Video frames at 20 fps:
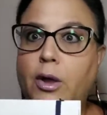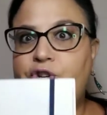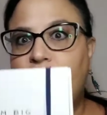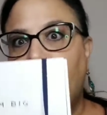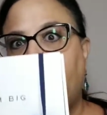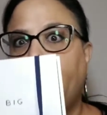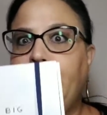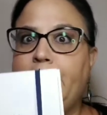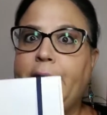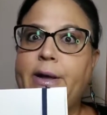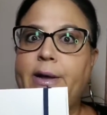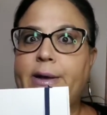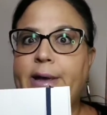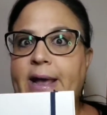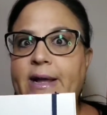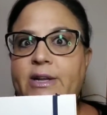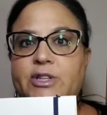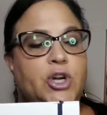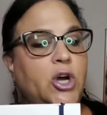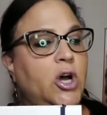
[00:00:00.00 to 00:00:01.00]
gel ink,
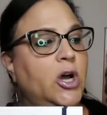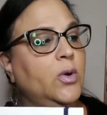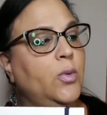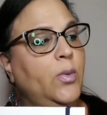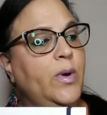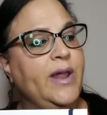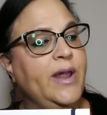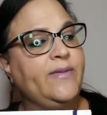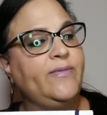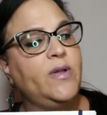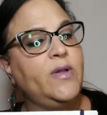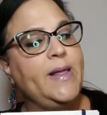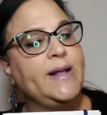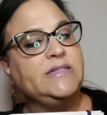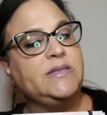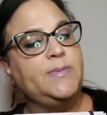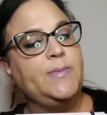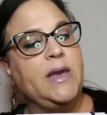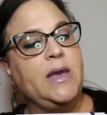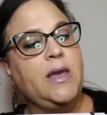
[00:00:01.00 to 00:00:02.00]
can't talk, whatever,
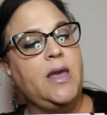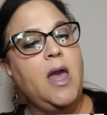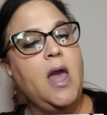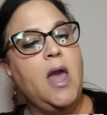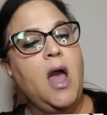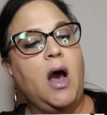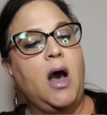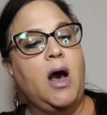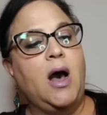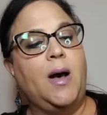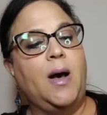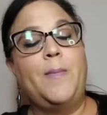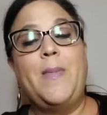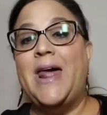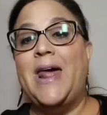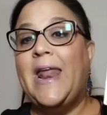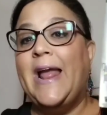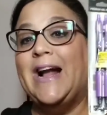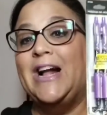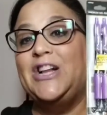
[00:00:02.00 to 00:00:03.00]
that's me.
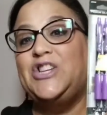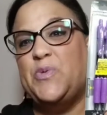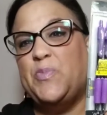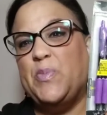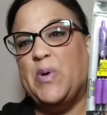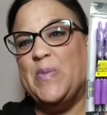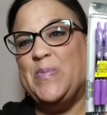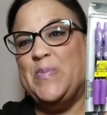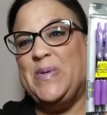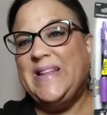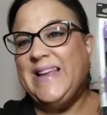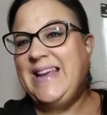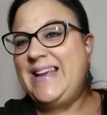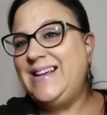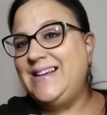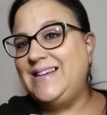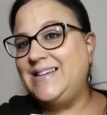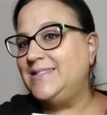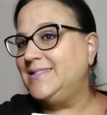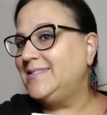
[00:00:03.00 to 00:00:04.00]
Um, and I got your purple
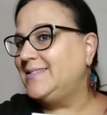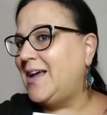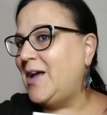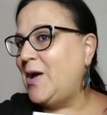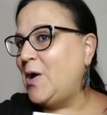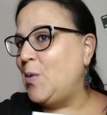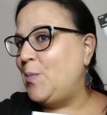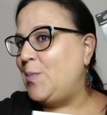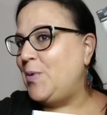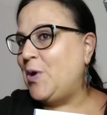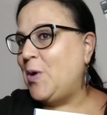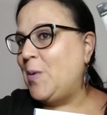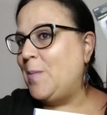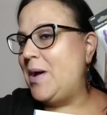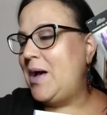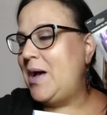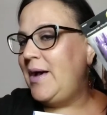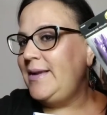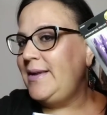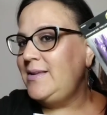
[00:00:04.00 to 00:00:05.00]
ink. I hope you
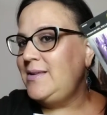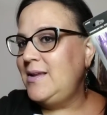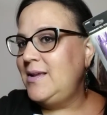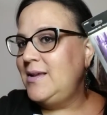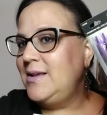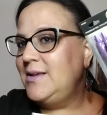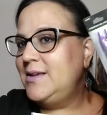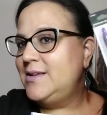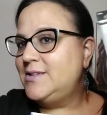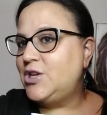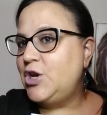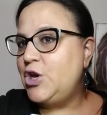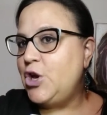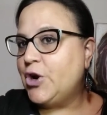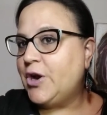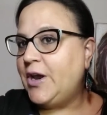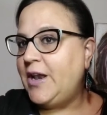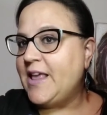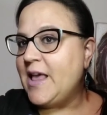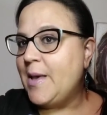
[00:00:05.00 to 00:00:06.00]
don't mind. So
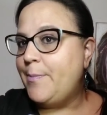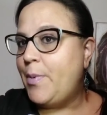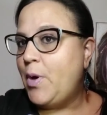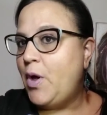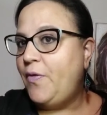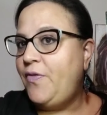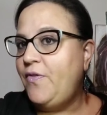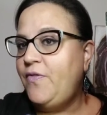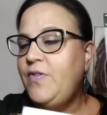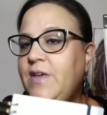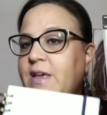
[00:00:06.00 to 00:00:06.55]
you're going to get both